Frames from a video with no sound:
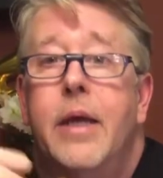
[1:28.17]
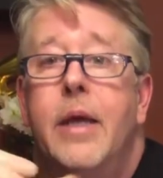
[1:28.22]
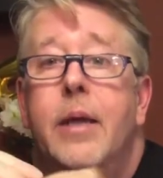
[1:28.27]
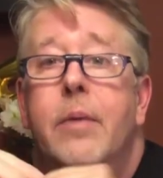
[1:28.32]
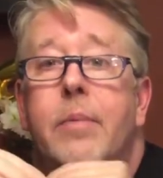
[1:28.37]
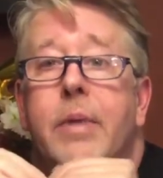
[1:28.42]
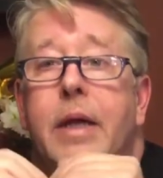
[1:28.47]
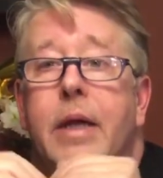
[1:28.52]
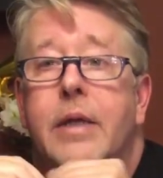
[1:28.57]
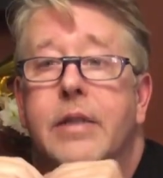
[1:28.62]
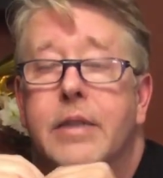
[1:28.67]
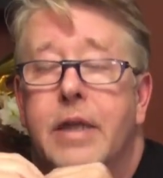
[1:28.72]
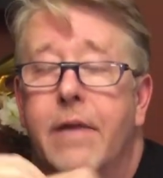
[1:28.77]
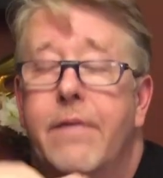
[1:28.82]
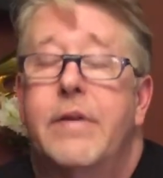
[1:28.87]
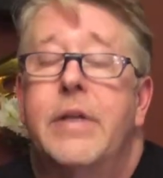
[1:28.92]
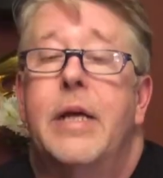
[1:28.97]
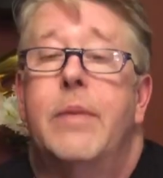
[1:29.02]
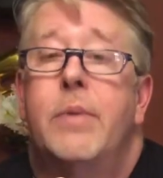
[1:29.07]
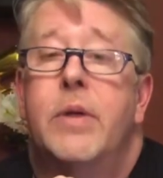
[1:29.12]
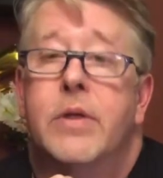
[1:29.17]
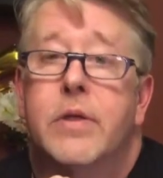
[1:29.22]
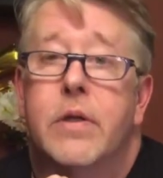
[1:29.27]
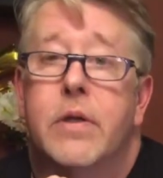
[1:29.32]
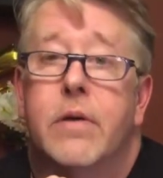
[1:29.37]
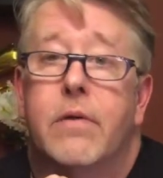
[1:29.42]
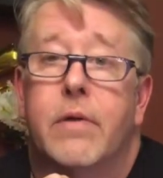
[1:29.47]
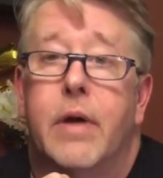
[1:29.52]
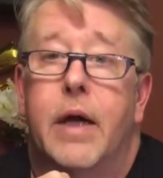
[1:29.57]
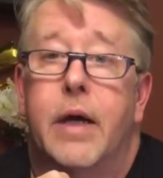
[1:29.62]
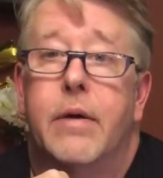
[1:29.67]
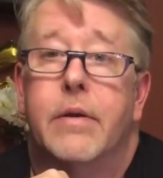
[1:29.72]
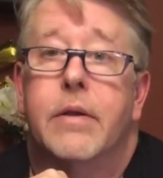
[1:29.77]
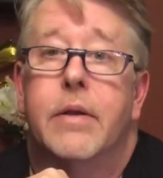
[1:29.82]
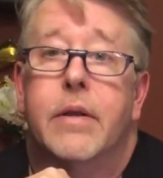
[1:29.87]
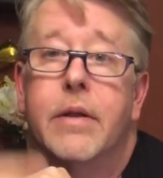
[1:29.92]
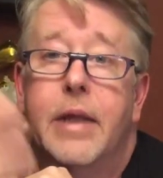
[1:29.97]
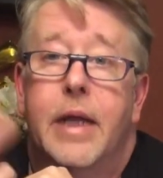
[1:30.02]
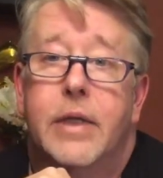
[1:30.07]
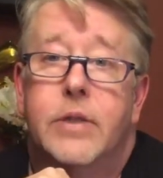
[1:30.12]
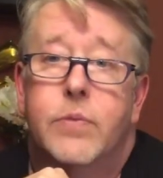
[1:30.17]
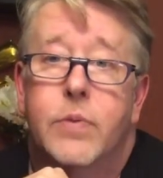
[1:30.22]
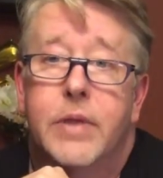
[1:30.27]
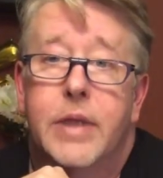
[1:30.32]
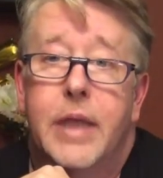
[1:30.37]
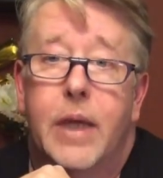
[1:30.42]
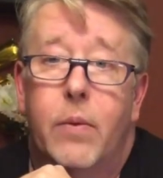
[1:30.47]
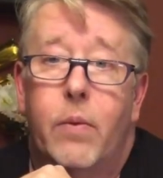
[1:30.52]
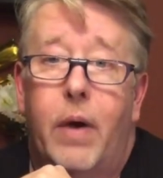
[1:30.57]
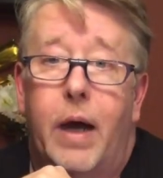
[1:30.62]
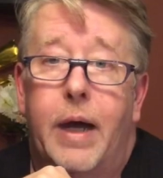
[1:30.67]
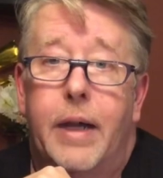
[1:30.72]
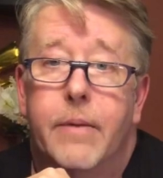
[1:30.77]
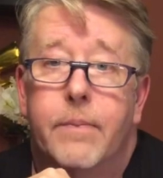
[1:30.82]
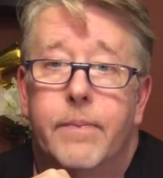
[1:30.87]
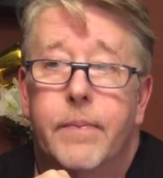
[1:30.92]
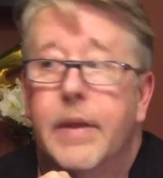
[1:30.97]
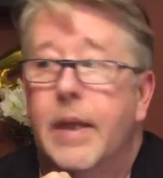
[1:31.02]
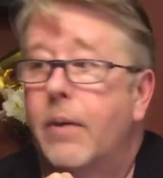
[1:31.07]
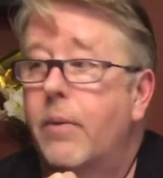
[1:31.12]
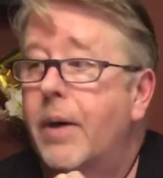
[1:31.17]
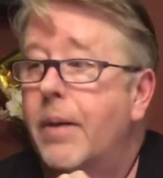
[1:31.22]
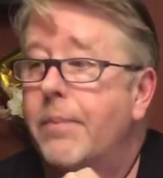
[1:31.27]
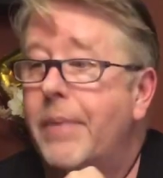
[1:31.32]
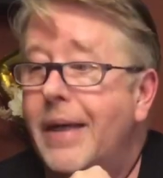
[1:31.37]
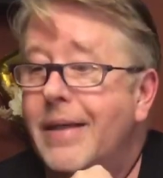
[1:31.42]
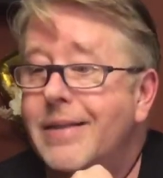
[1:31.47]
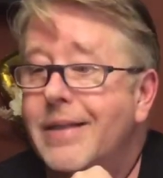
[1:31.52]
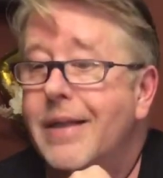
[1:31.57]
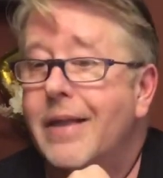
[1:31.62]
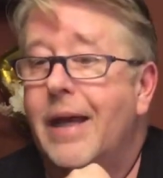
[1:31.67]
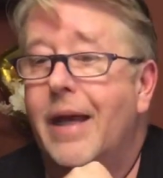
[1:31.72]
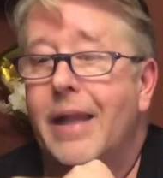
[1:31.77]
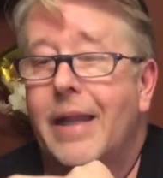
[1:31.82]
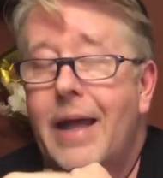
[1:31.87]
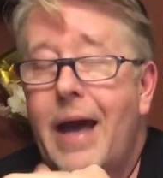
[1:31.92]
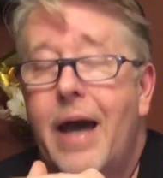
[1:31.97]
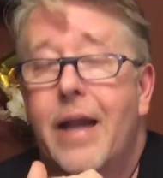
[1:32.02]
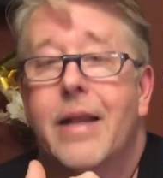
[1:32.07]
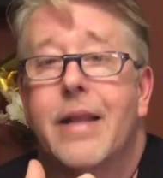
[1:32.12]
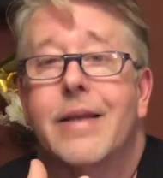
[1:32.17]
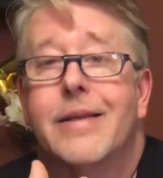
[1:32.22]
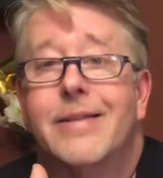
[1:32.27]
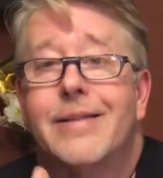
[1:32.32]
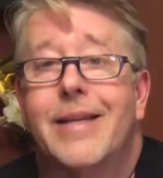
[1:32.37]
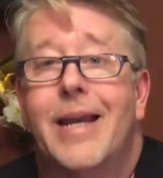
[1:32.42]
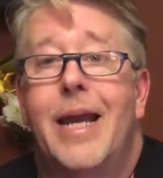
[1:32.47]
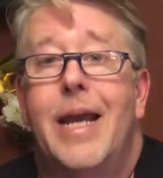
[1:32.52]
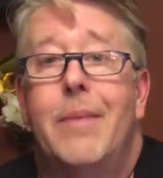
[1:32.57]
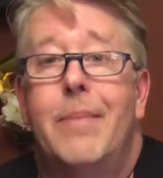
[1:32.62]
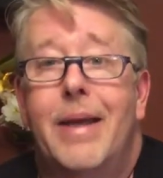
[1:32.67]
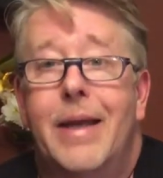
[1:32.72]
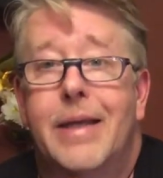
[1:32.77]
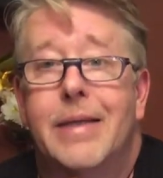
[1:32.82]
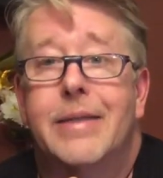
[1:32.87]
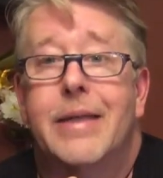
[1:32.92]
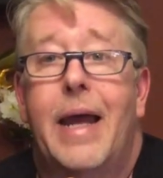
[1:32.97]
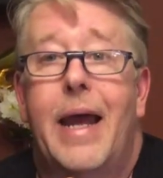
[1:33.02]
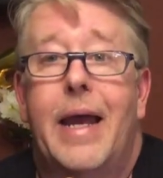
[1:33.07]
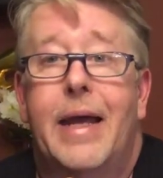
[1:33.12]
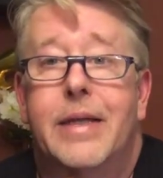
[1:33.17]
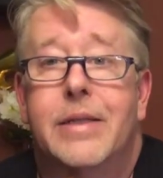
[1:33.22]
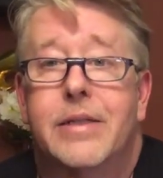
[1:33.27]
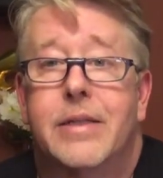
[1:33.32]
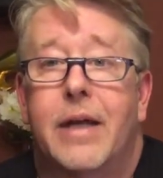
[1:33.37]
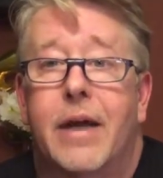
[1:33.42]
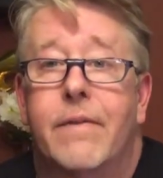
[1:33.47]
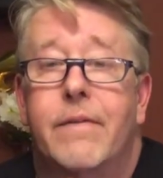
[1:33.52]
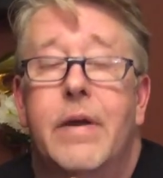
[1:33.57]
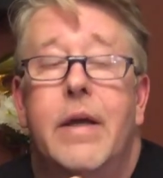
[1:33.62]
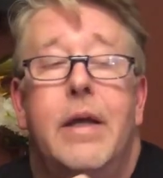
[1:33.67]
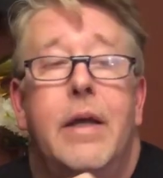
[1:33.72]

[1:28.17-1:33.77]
Because every time you turn around, that's what they want. They want basically a lot of the same exact stuff.